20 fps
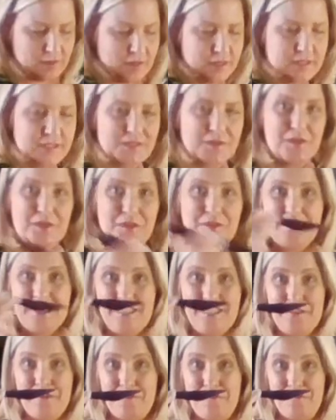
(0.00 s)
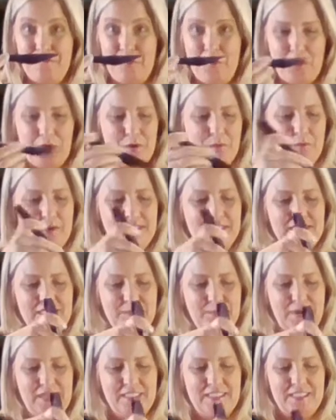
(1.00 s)
So using the 4-in-1
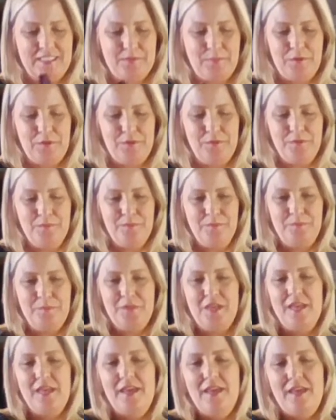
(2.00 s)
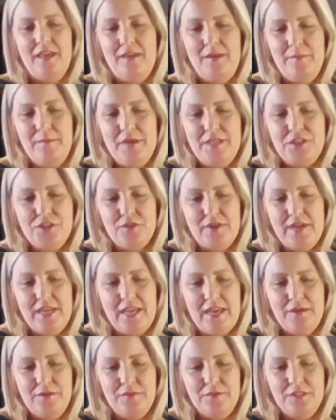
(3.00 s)
spice spoon, measuring
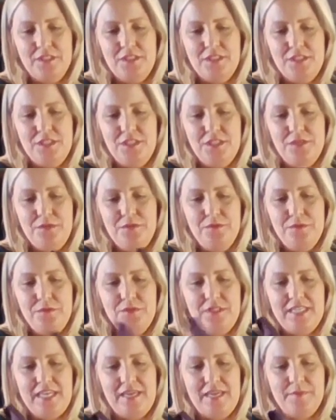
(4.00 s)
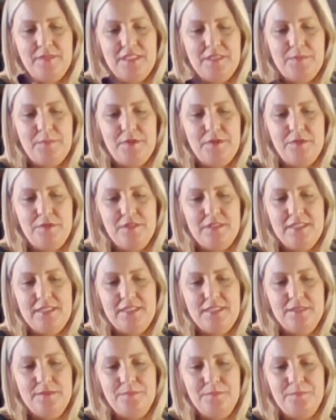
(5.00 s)
out 2
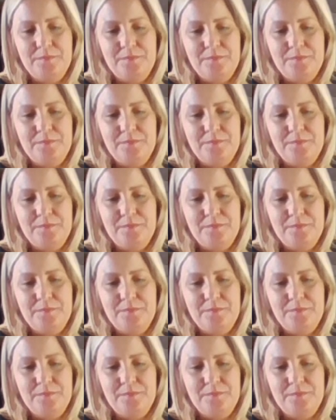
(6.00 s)
tablespoons.